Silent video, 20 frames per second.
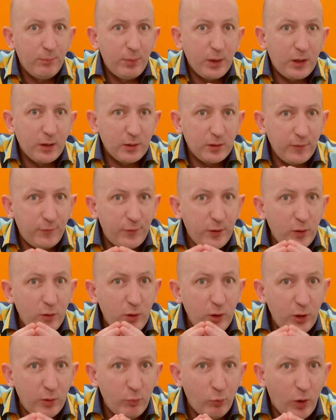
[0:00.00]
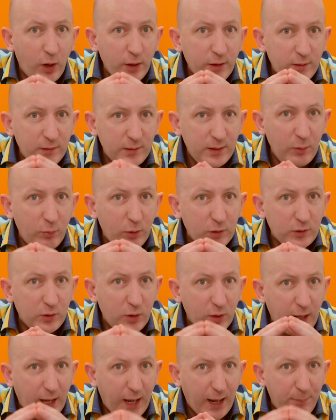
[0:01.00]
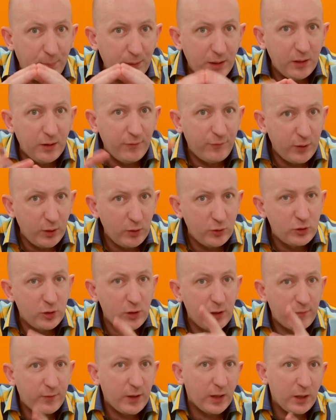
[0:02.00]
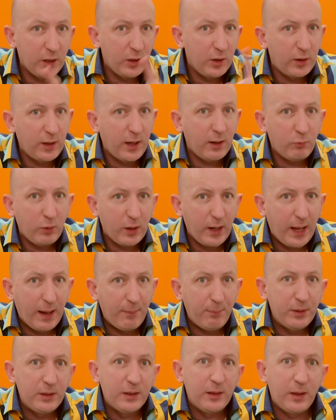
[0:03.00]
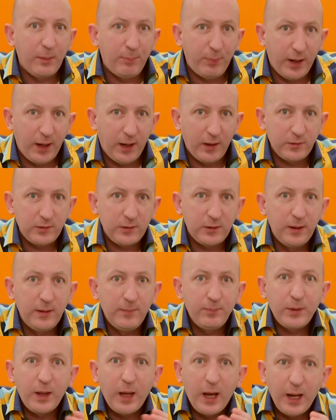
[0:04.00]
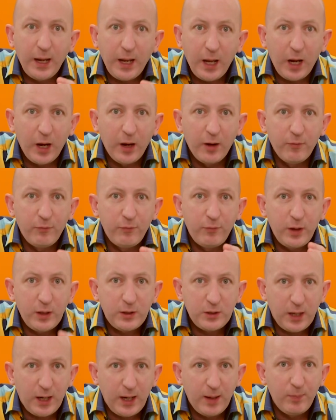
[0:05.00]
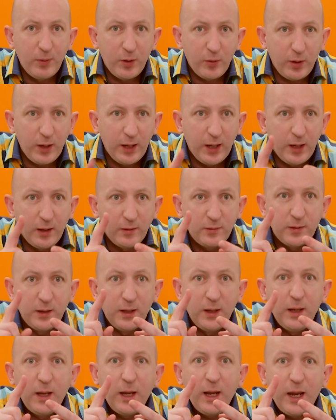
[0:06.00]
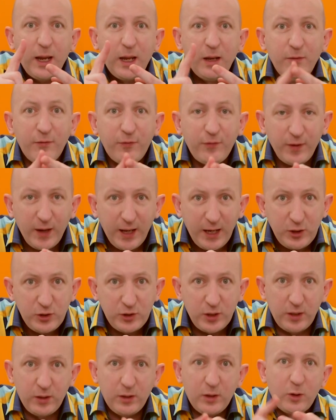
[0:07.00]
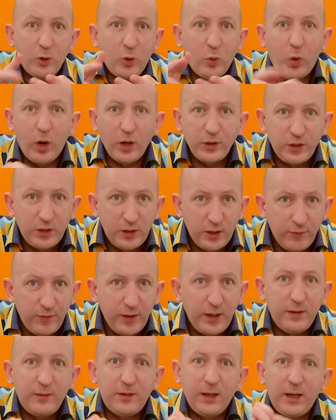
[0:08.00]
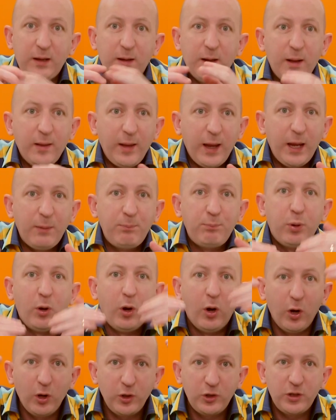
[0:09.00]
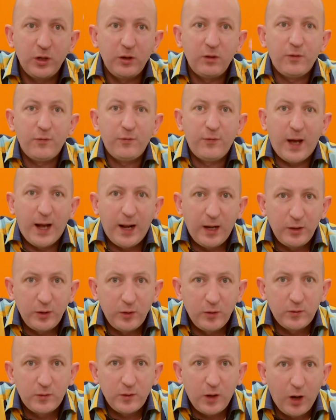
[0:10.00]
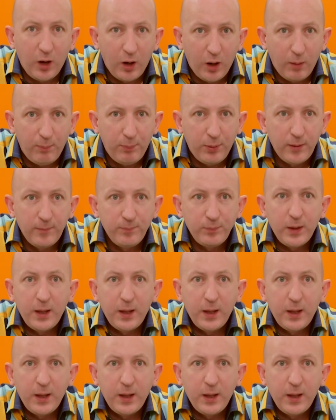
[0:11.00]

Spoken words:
Because if you want to see what's going to happen in the future, you've got to look at what happened in the past. And every time there is inflation, quantitative easing, it pushes values up.